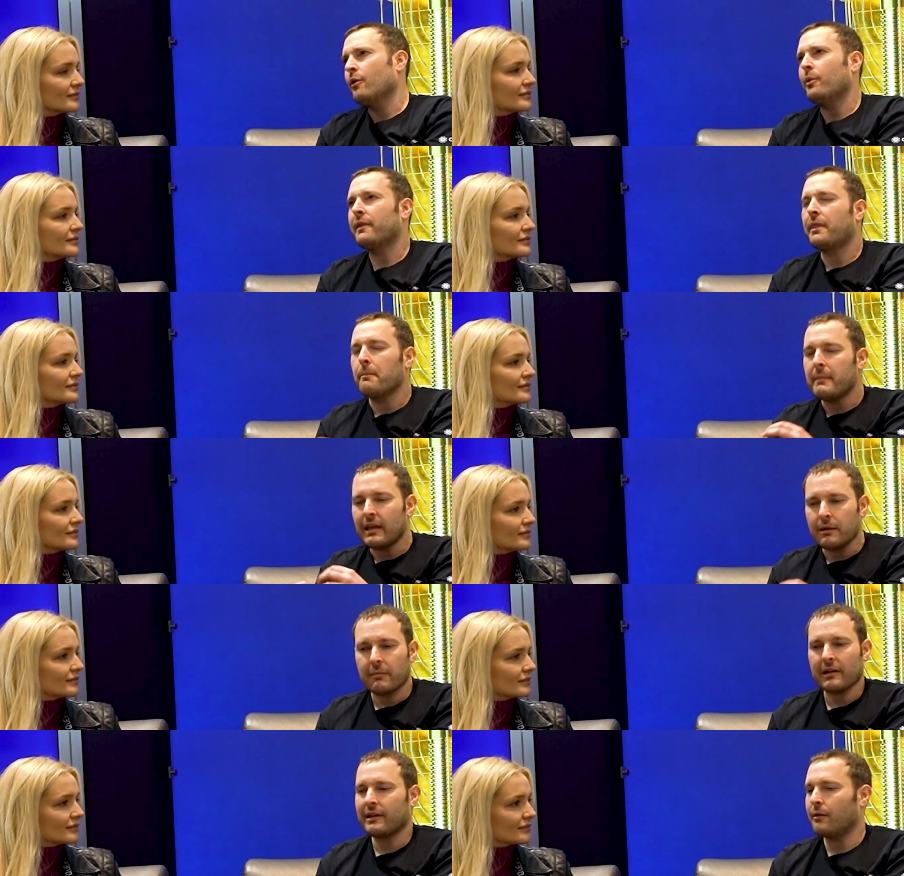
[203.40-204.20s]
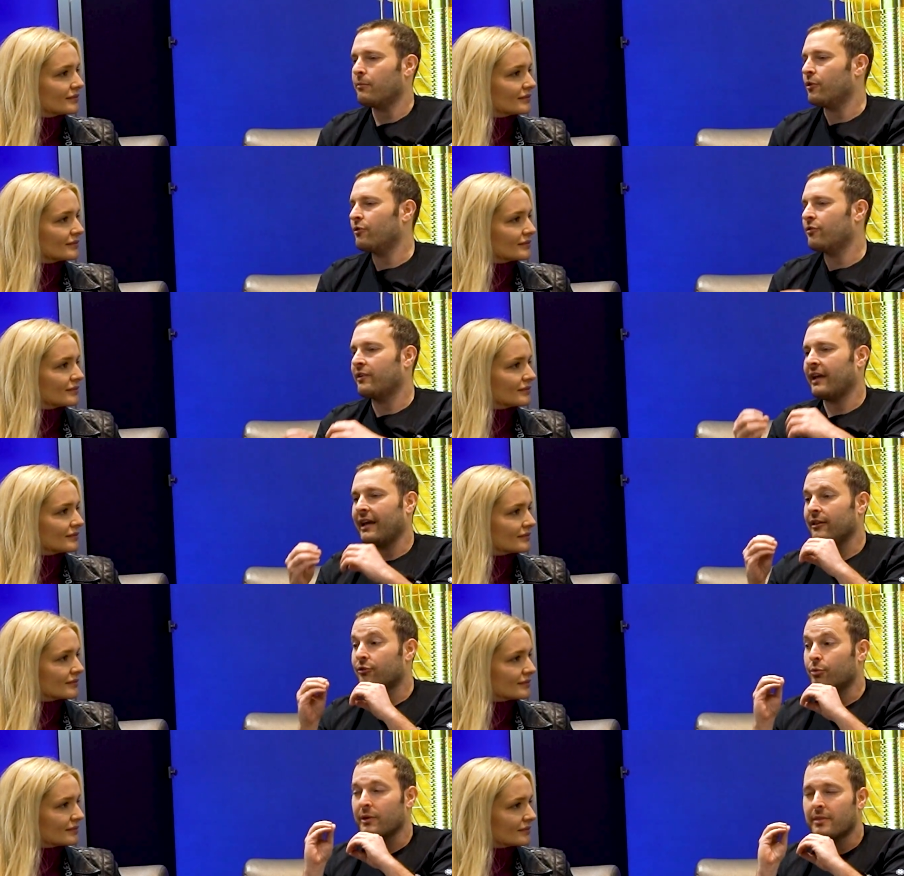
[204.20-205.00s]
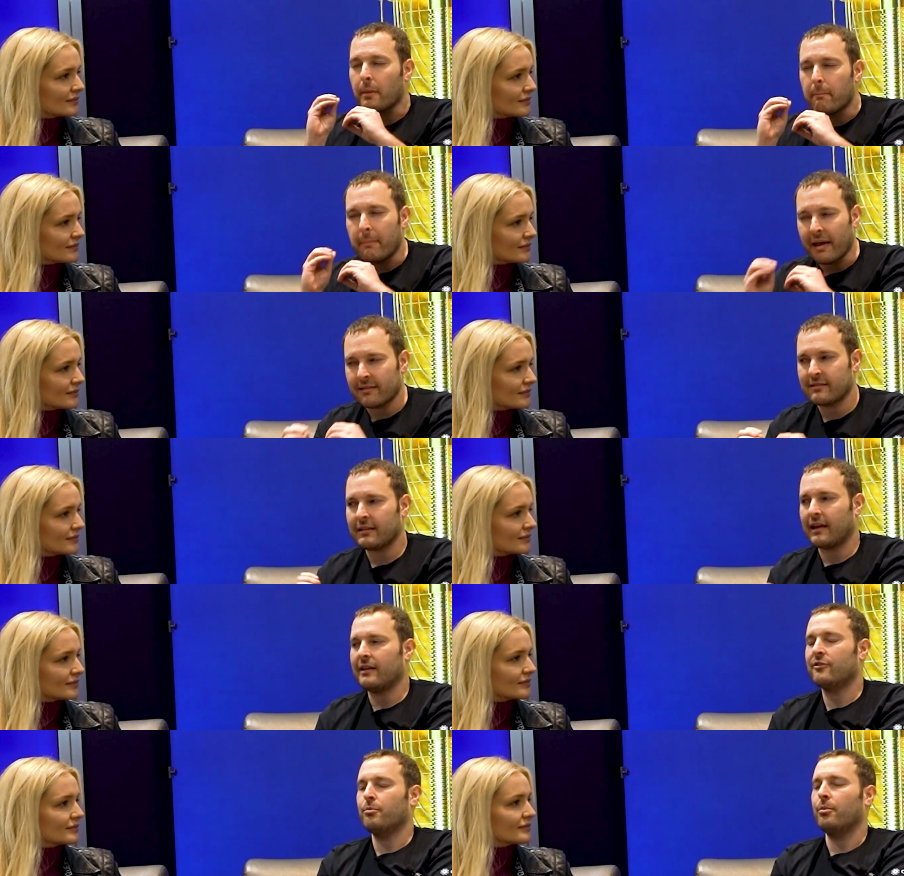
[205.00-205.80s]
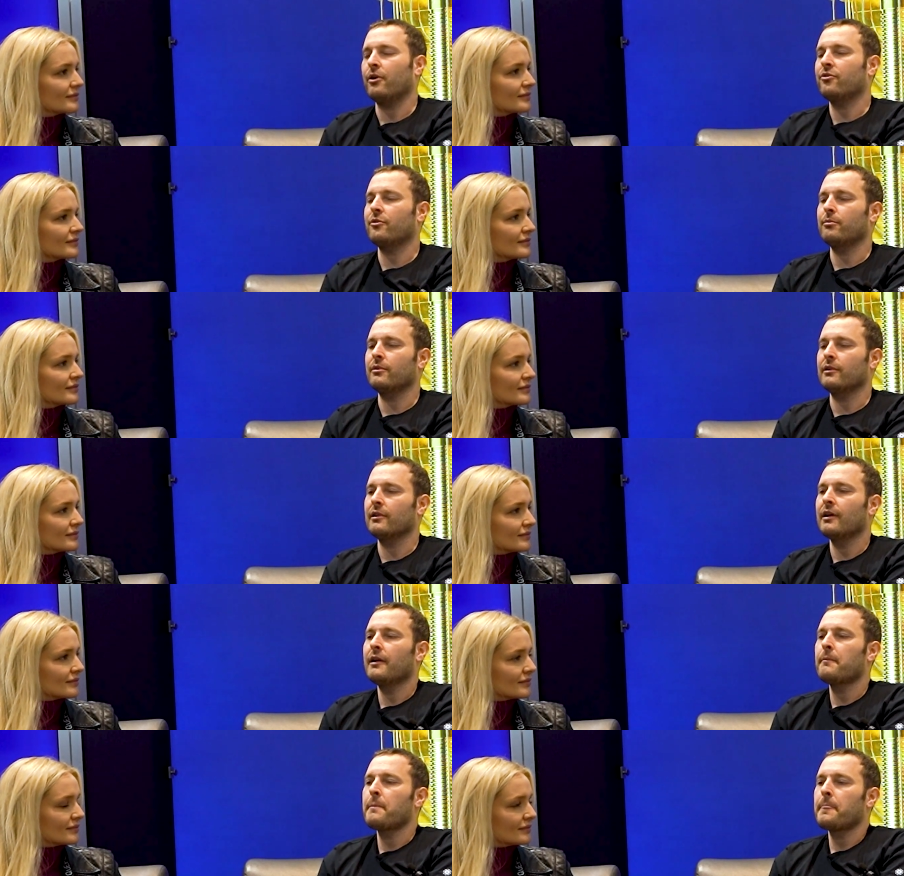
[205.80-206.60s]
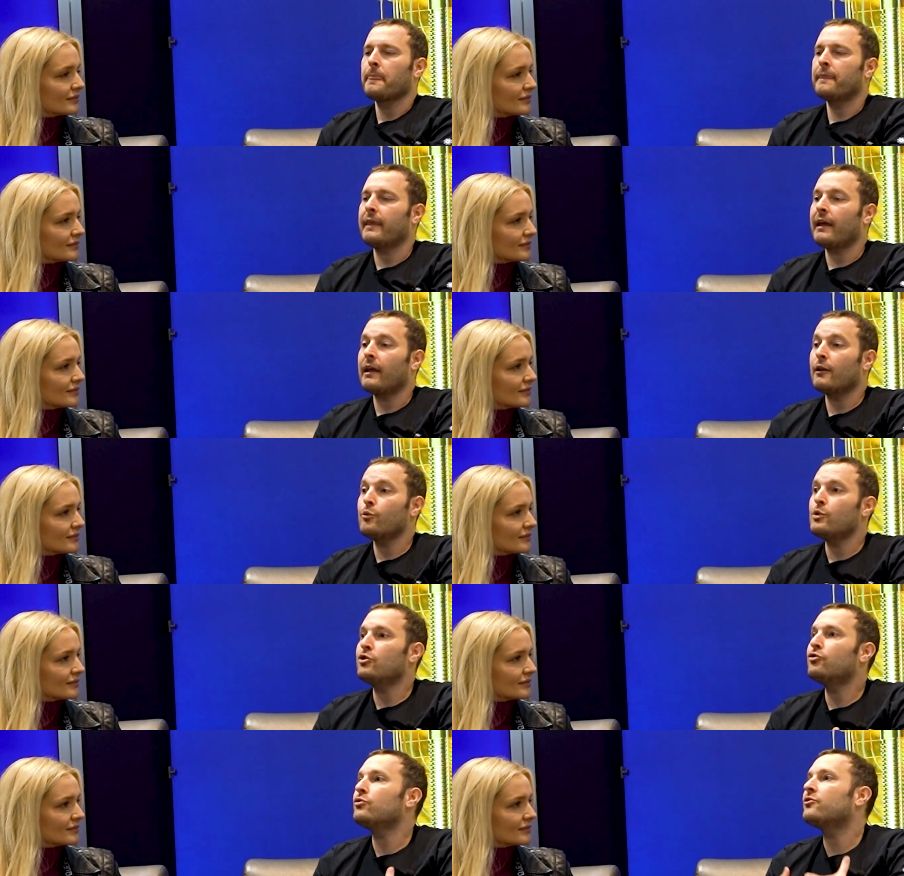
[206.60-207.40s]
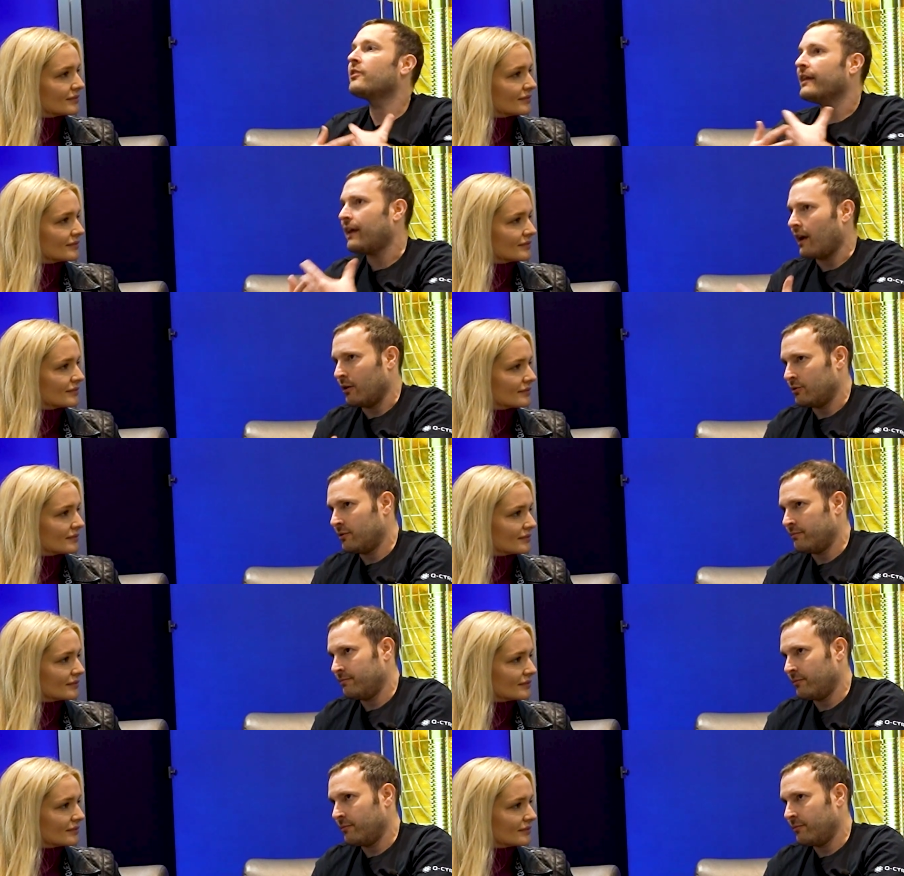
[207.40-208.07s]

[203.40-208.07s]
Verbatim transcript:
Speaker 1: with the minimal number of gates, with the best gates possible. Then we choose layout.